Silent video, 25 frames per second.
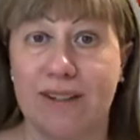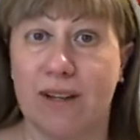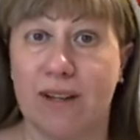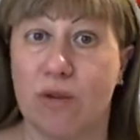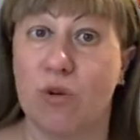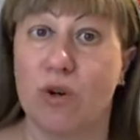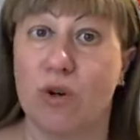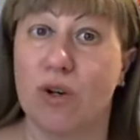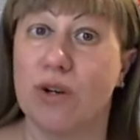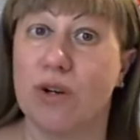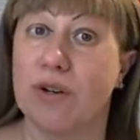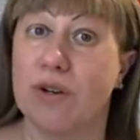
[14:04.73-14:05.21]
They
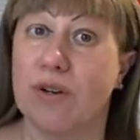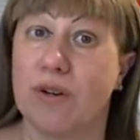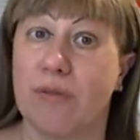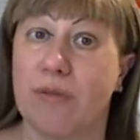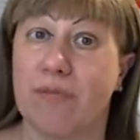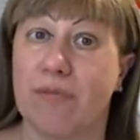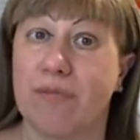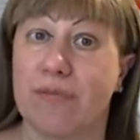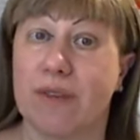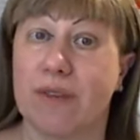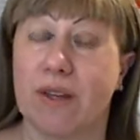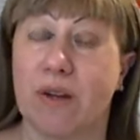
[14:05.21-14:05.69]
were
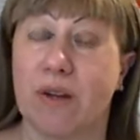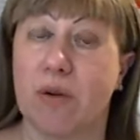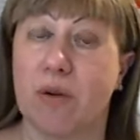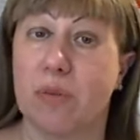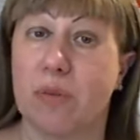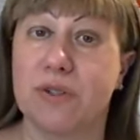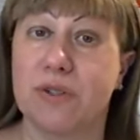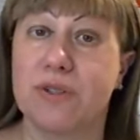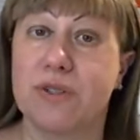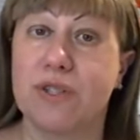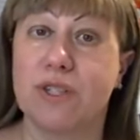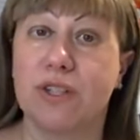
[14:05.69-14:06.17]

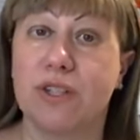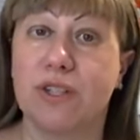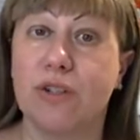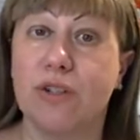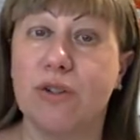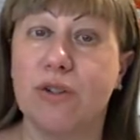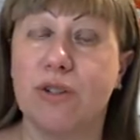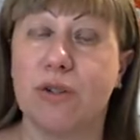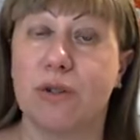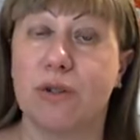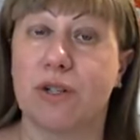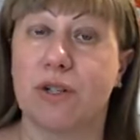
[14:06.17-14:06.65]

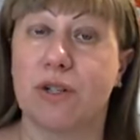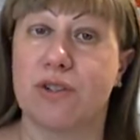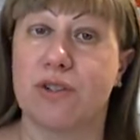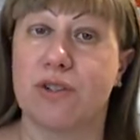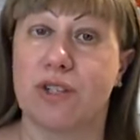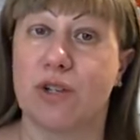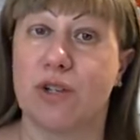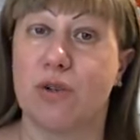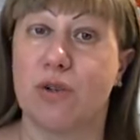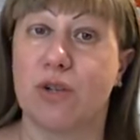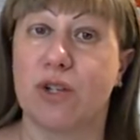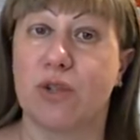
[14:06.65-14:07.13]
persecuted
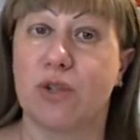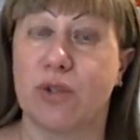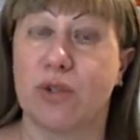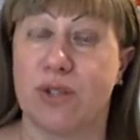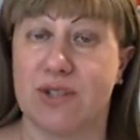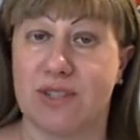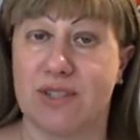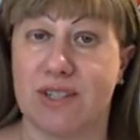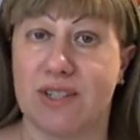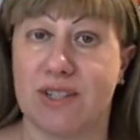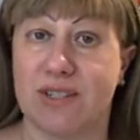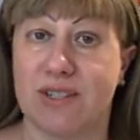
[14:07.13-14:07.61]
because they were
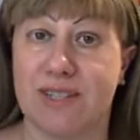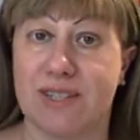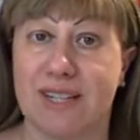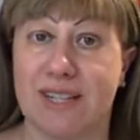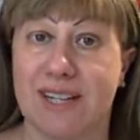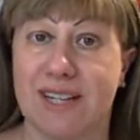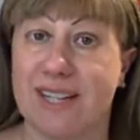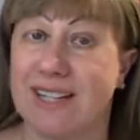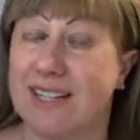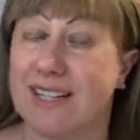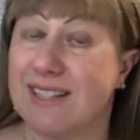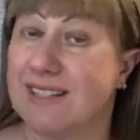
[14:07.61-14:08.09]
Christians.
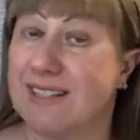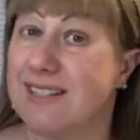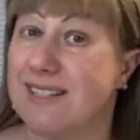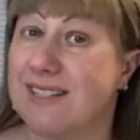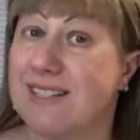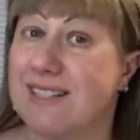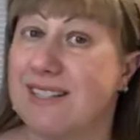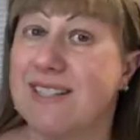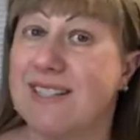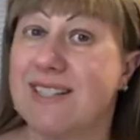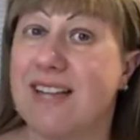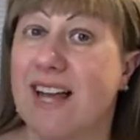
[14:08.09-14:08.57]

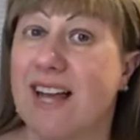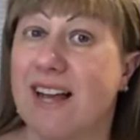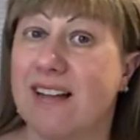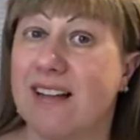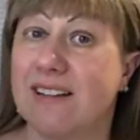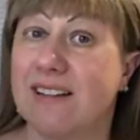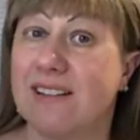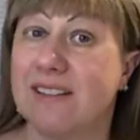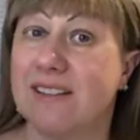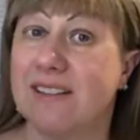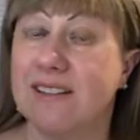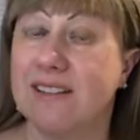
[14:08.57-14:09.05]
This is
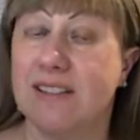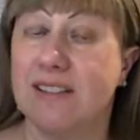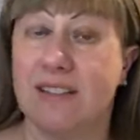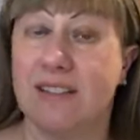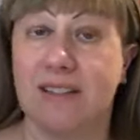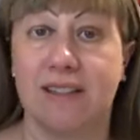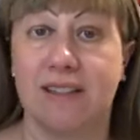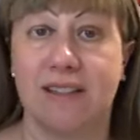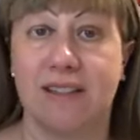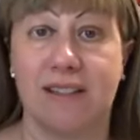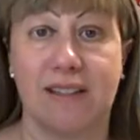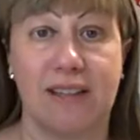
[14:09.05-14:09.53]
Helen,
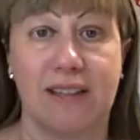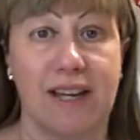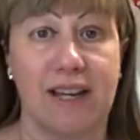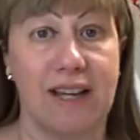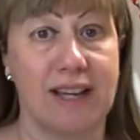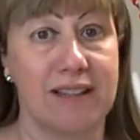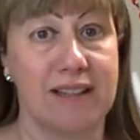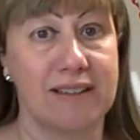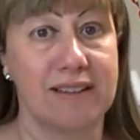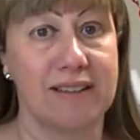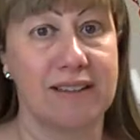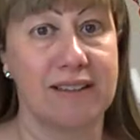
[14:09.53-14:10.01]

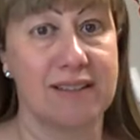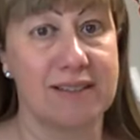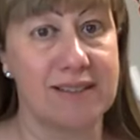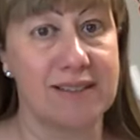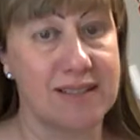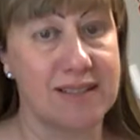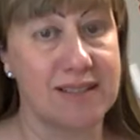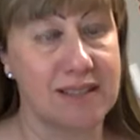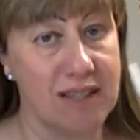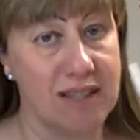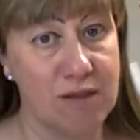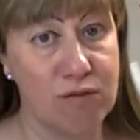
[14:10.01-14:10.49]

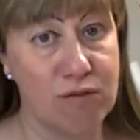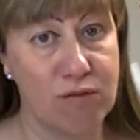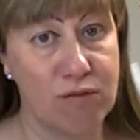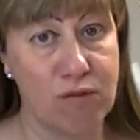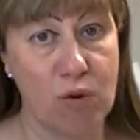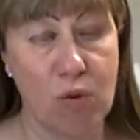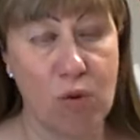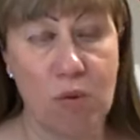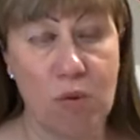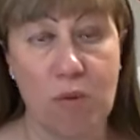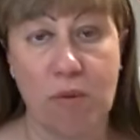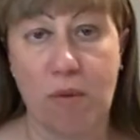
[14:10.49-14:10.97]
Helen's
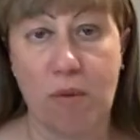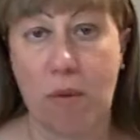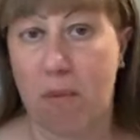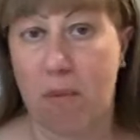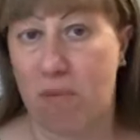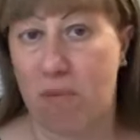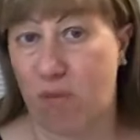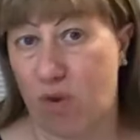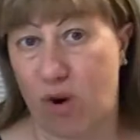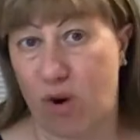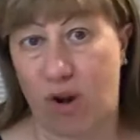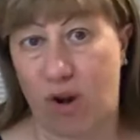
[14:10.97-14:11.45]
evil
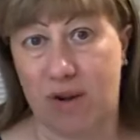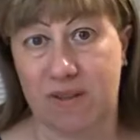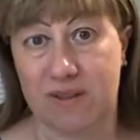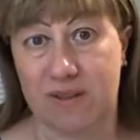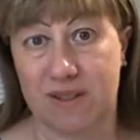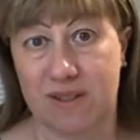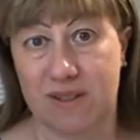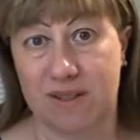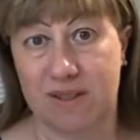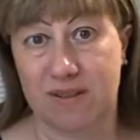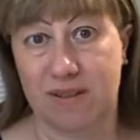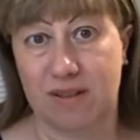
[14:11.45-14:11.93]

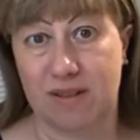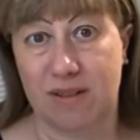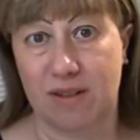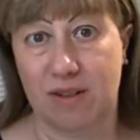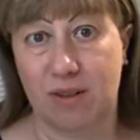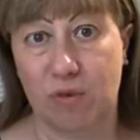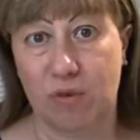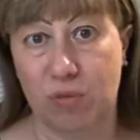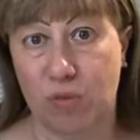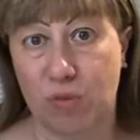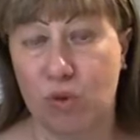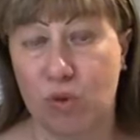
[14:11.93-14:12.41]
plot.
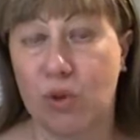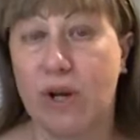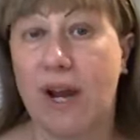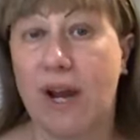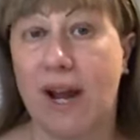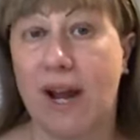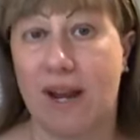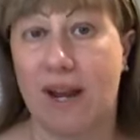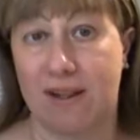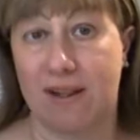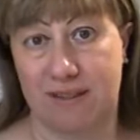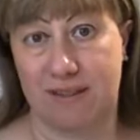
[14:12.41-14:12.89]
Poor
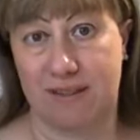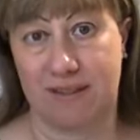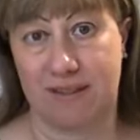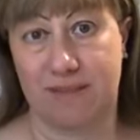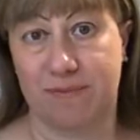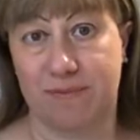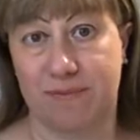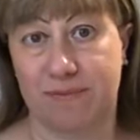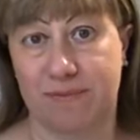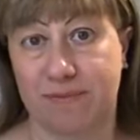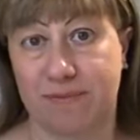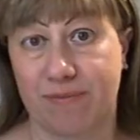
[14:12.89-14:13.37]

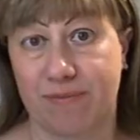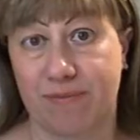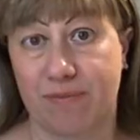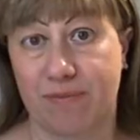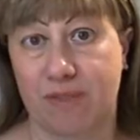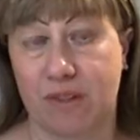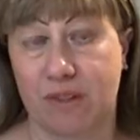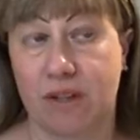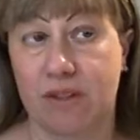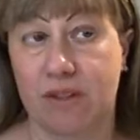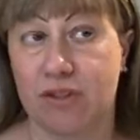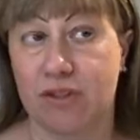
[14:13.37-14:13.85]
Helen,
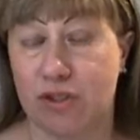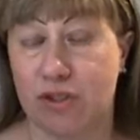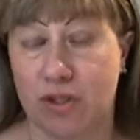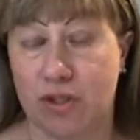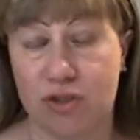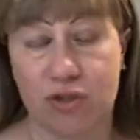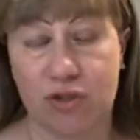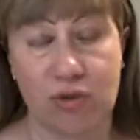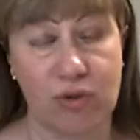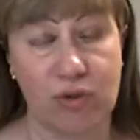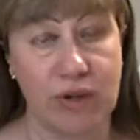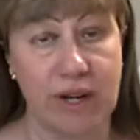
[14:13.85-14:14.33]

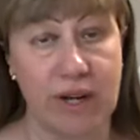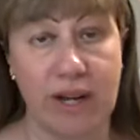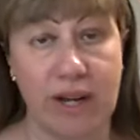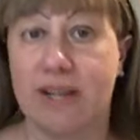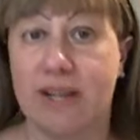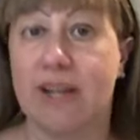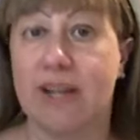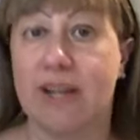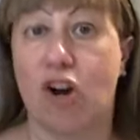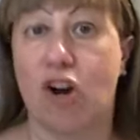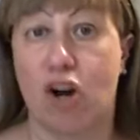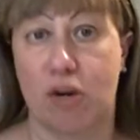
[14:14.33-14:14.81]
just
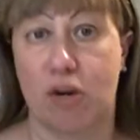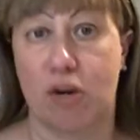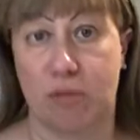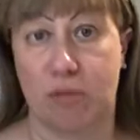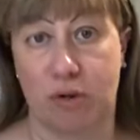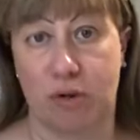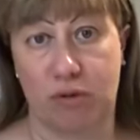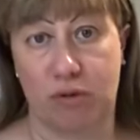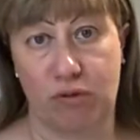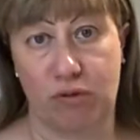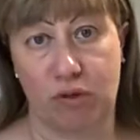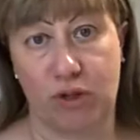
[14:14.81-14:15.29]
creating
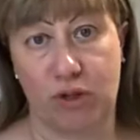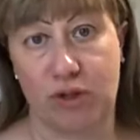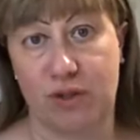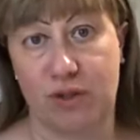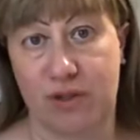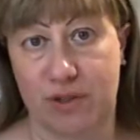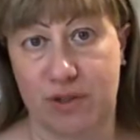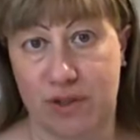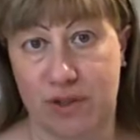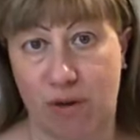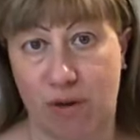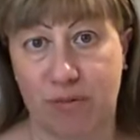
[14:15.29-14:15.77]
karma for
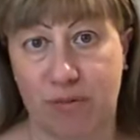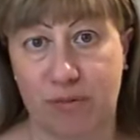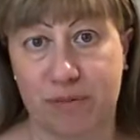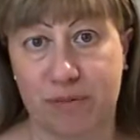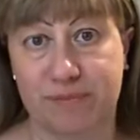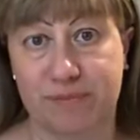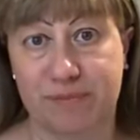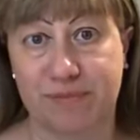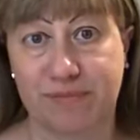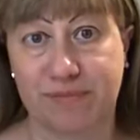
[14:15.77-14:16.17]
herself.